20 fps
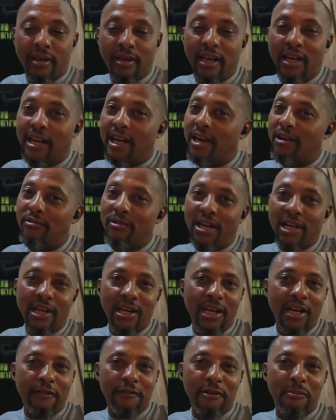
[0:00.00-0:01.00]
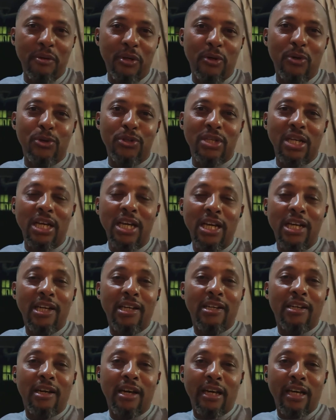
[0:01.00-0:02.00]
and I really laughed because
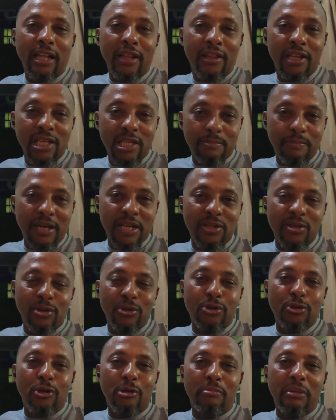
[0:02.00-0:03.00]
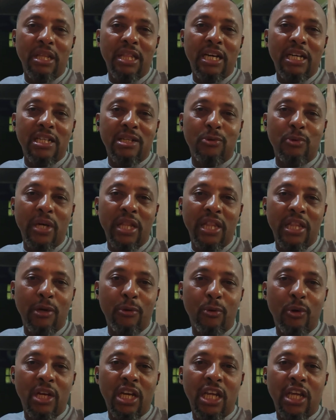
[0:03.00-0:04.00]
uh, this person told me that when they
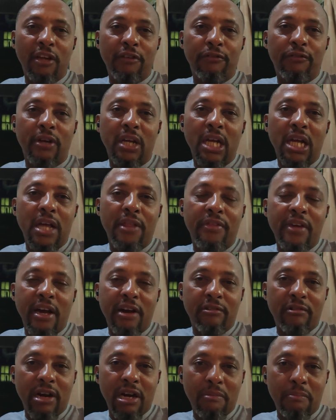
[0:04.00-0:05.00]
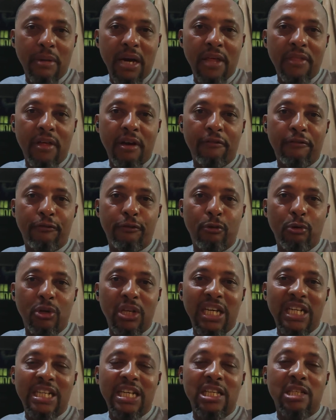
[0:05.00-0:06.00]
would give their grandmother food
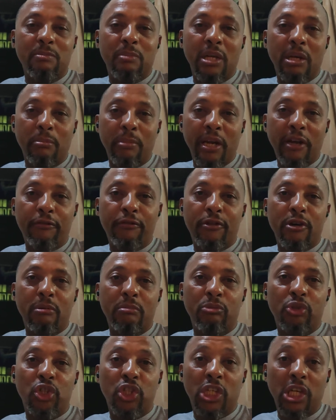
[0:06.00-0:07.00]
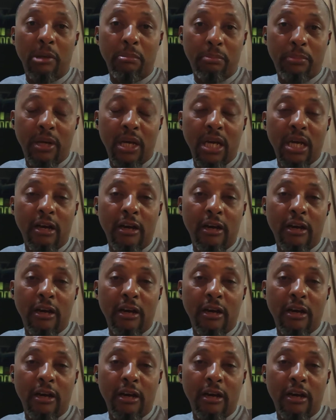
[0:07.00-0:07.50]
that has been made from sheep,